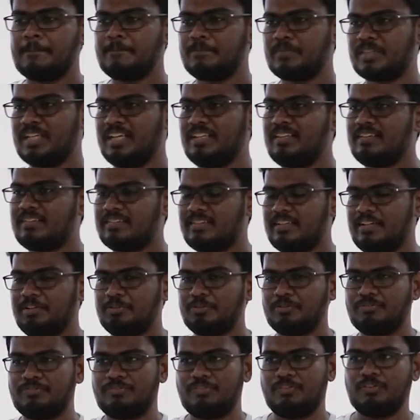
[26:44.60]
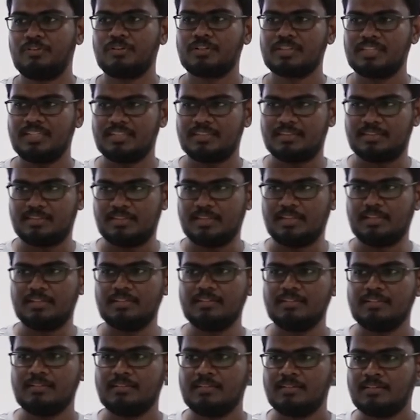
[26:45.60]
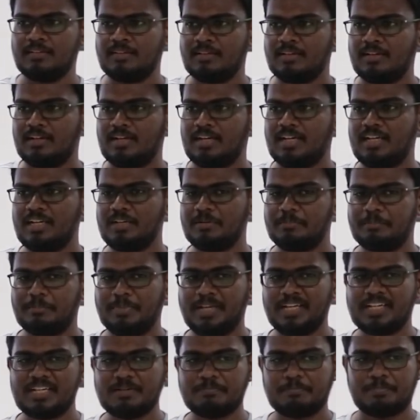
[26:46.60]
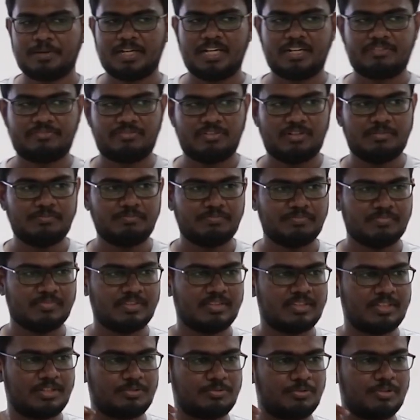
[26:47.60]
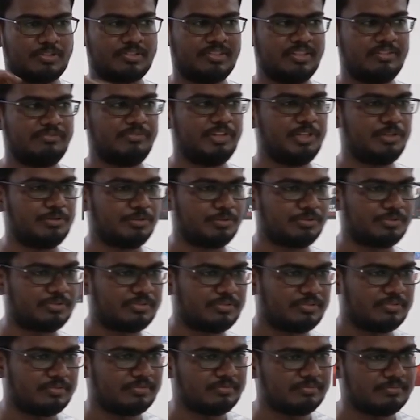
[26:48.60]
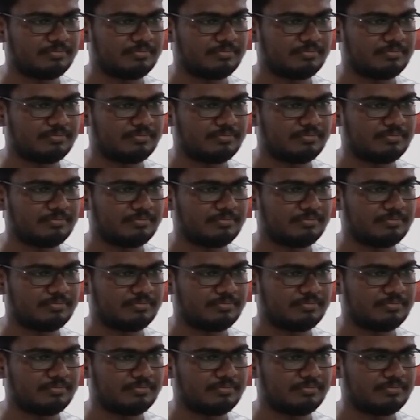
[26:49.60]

They decided to fork that thing and make a platform that works in Windows.